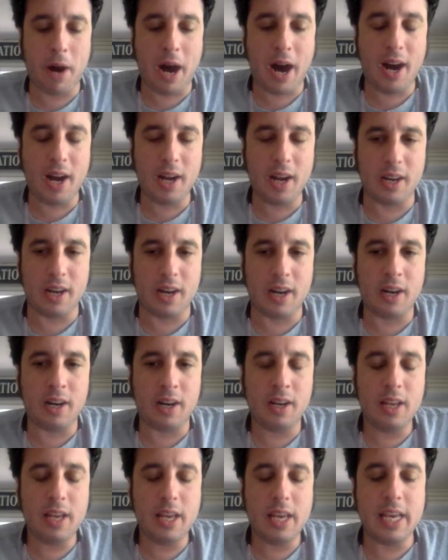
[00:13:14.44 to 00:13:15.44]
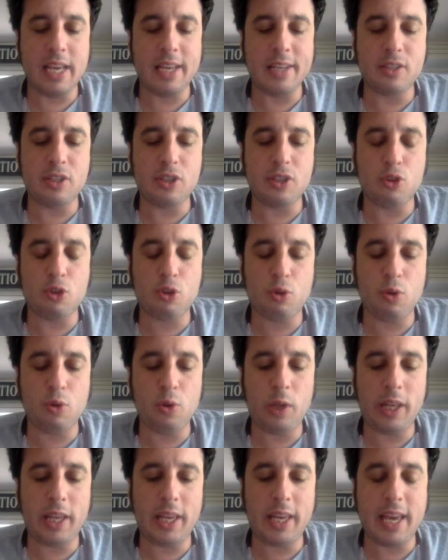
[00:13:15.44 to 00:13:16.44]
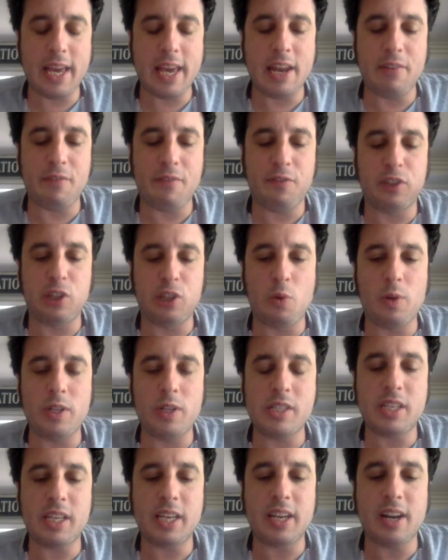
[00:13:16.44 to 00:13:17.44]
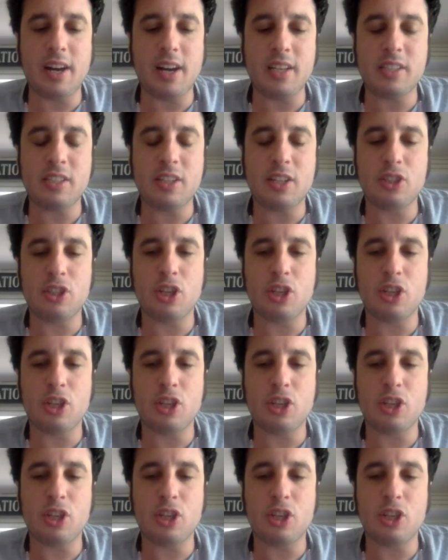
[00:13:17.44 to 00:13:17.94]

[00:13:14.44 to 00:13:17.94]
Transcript: Magha is truly influencing us